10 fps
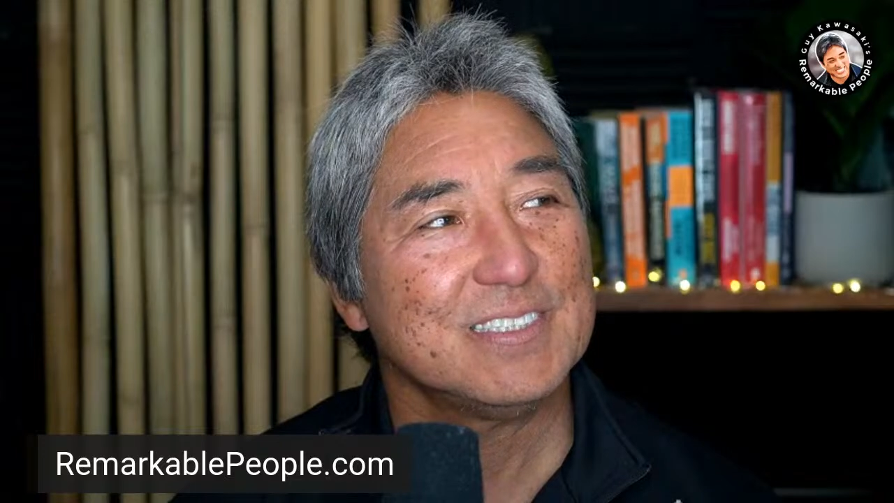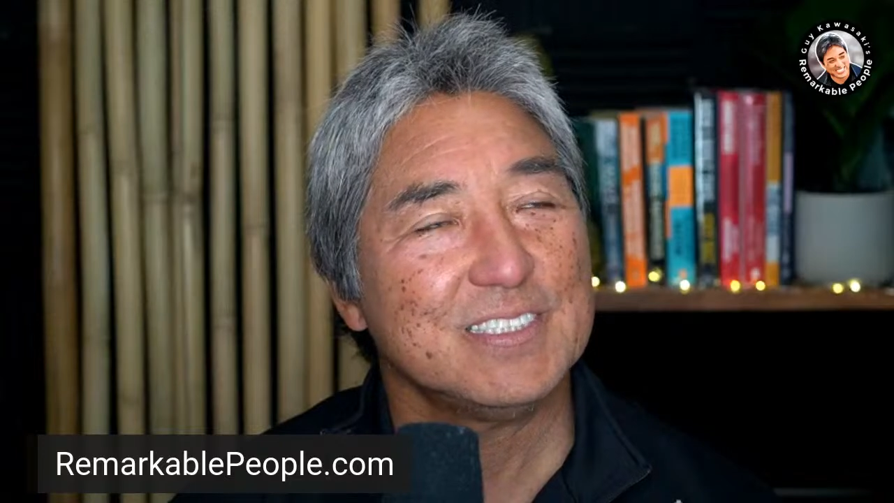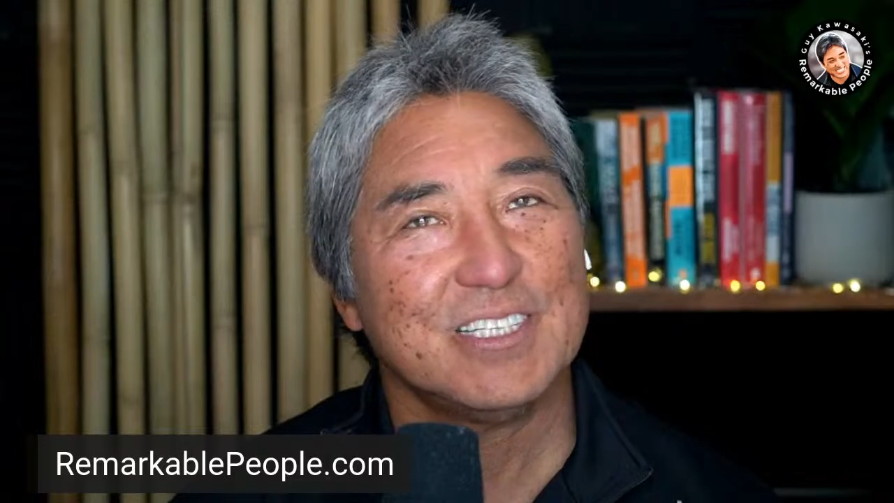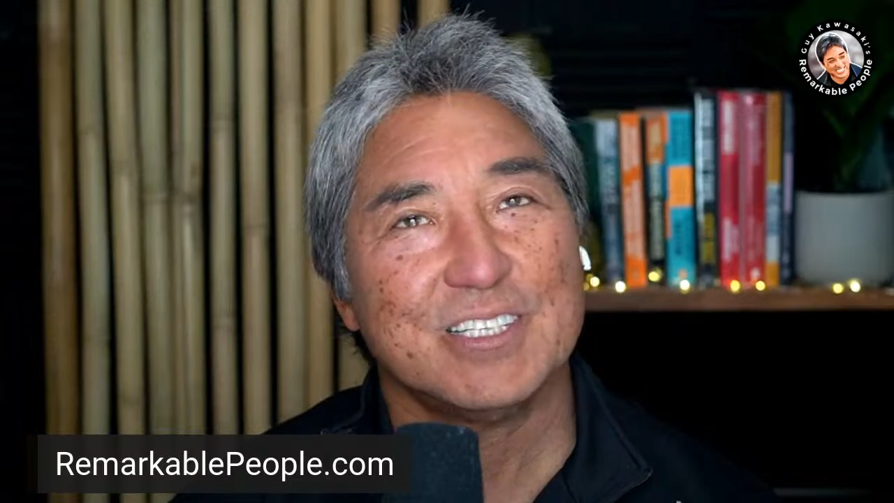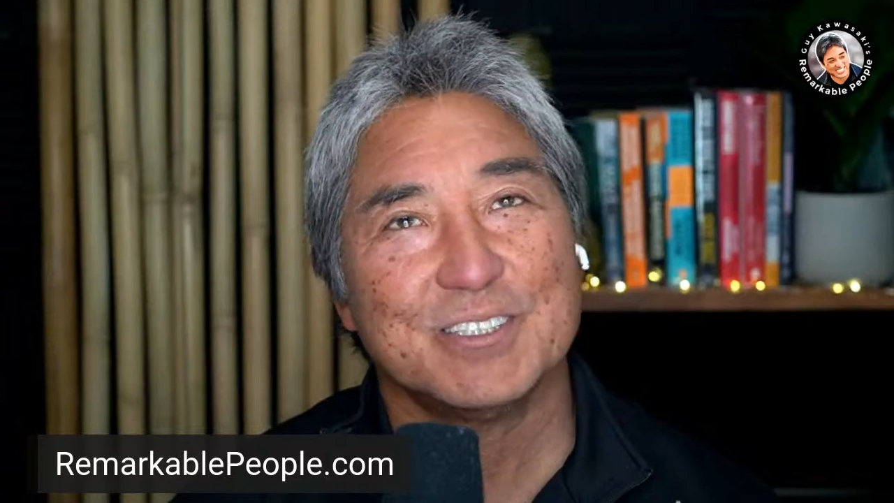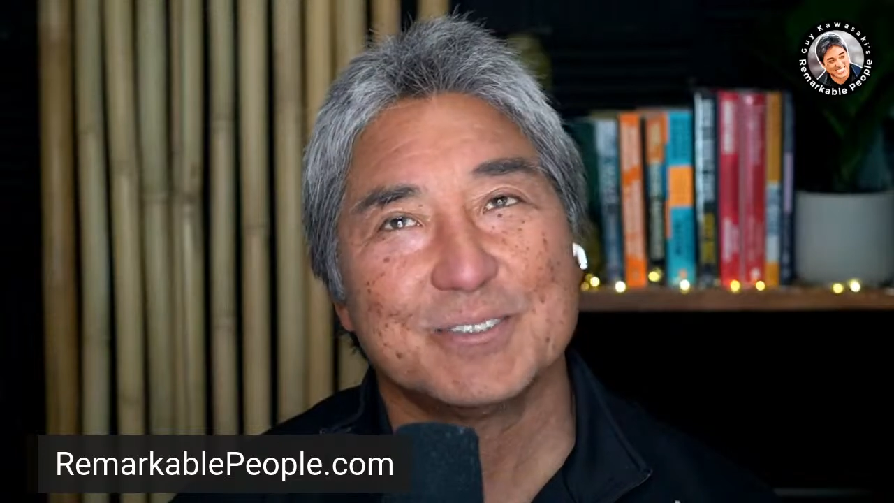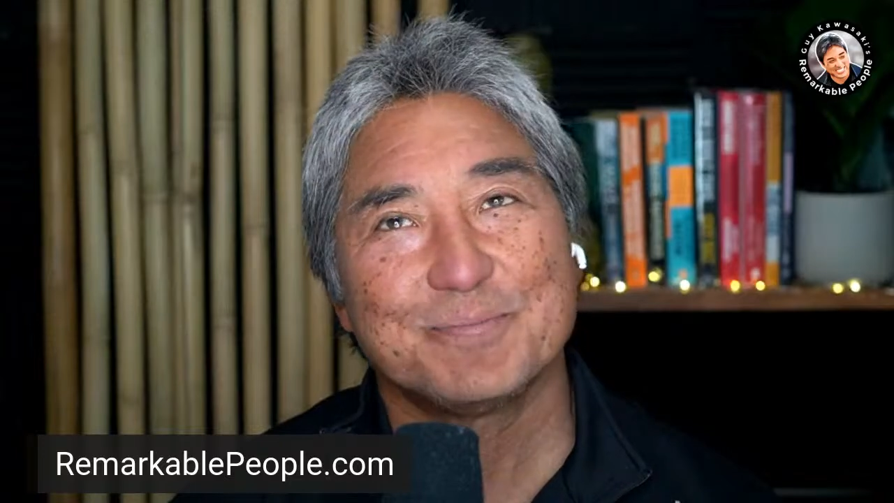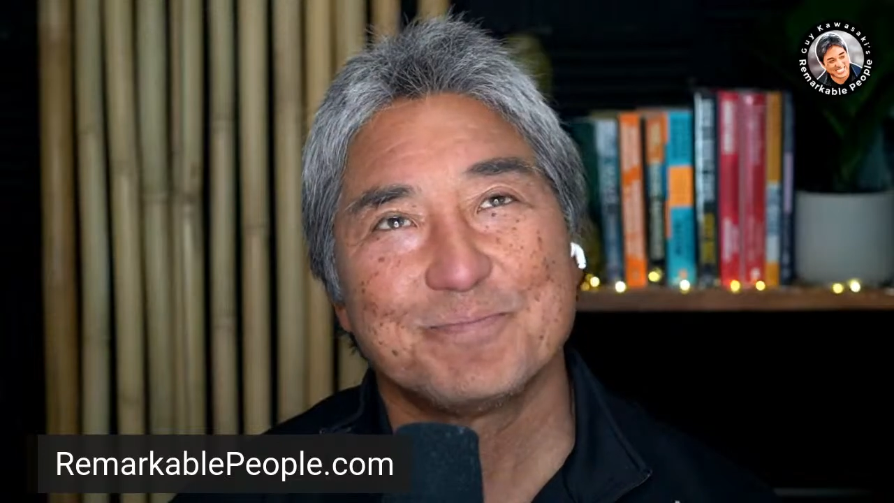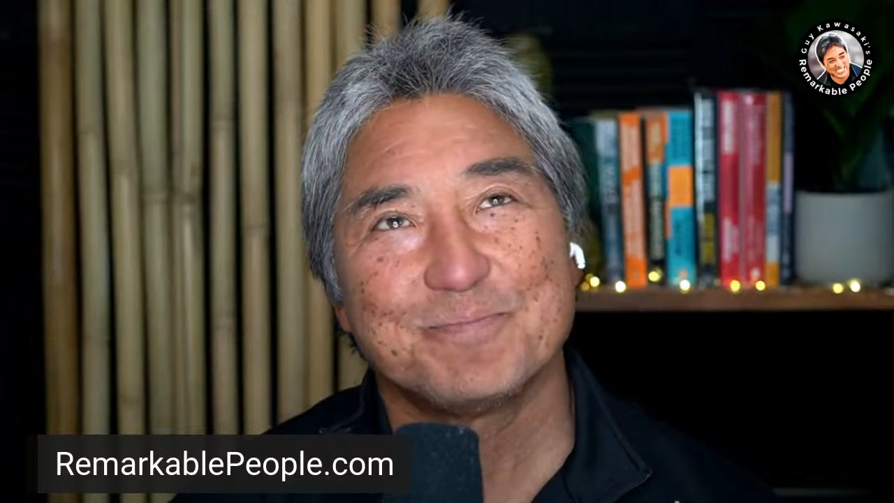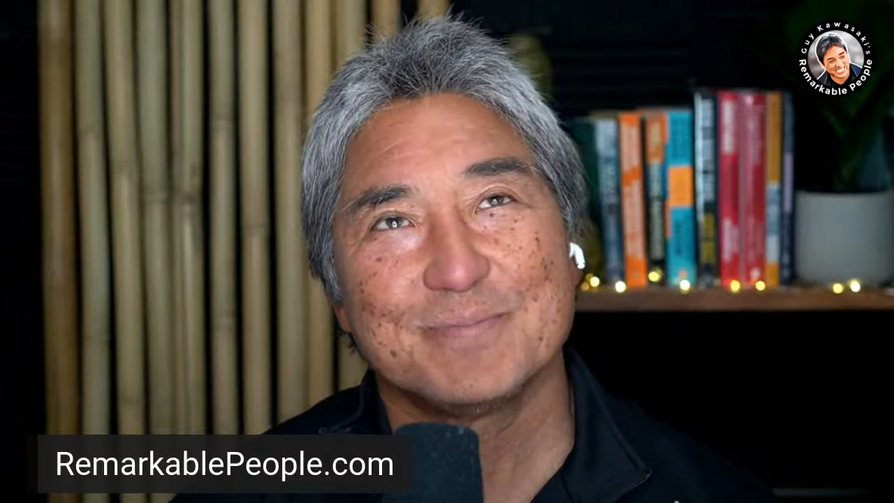
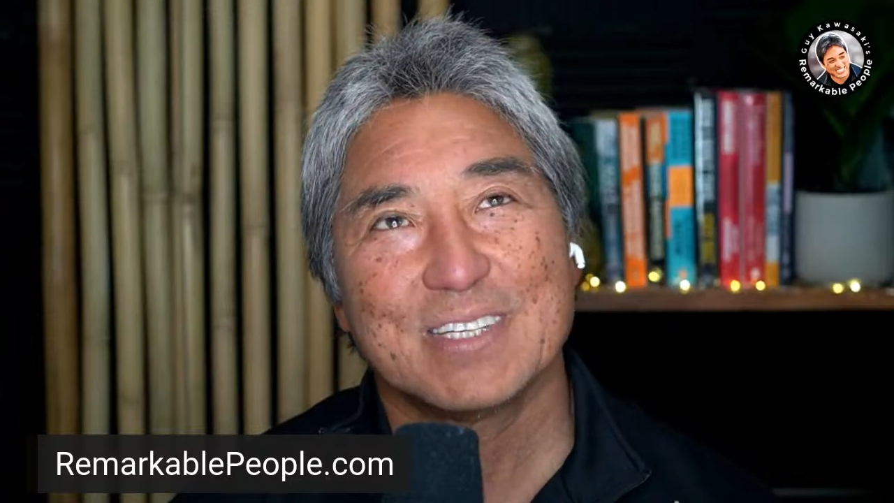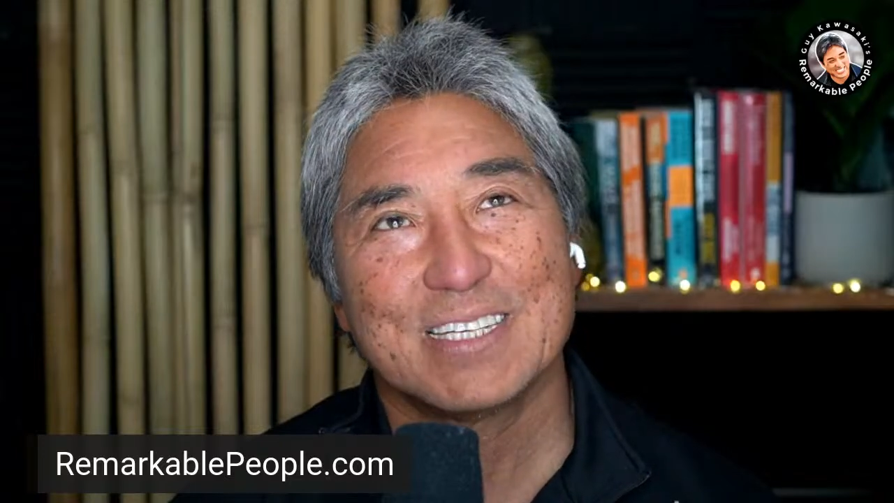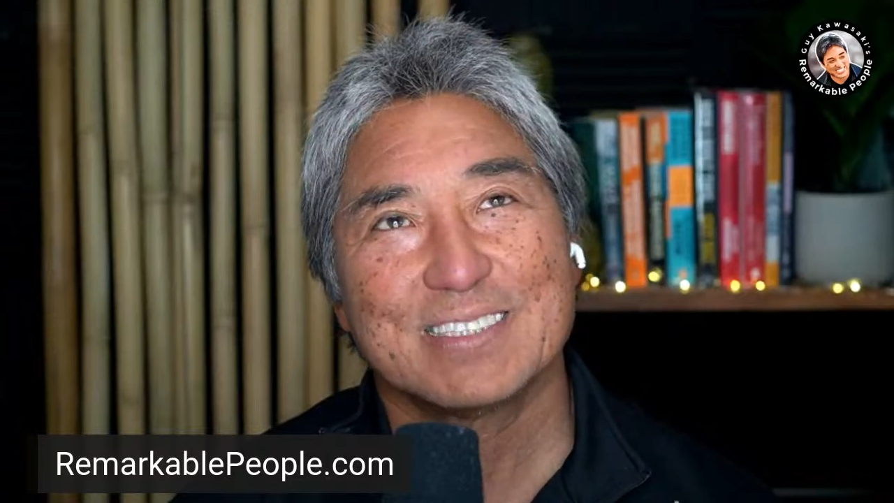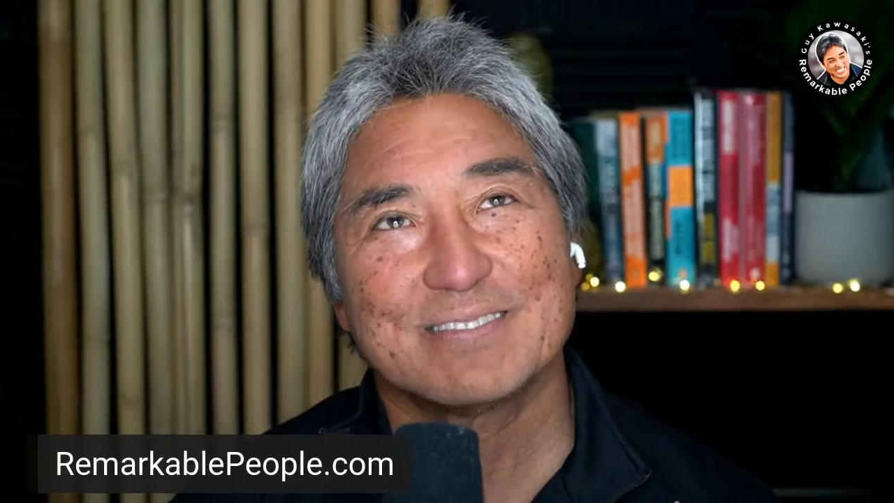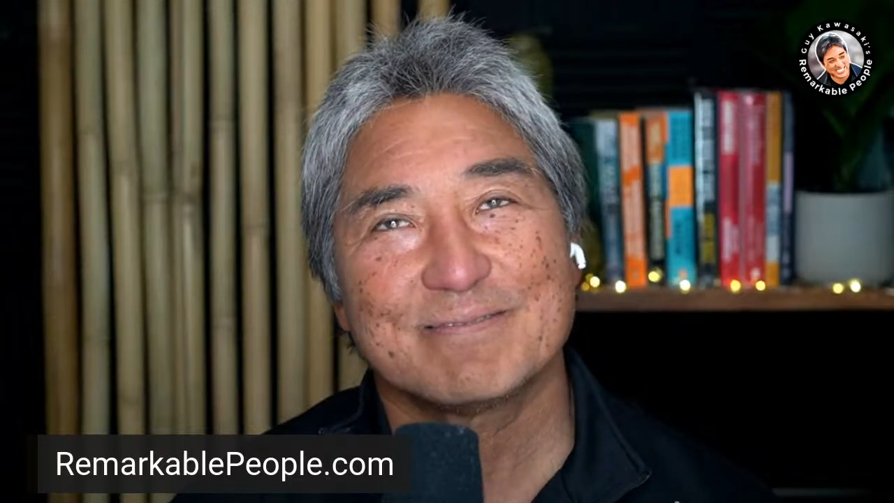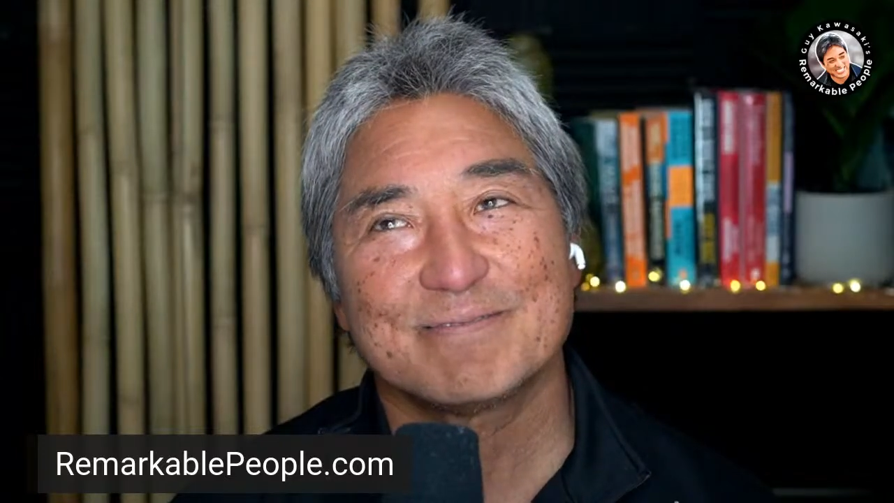like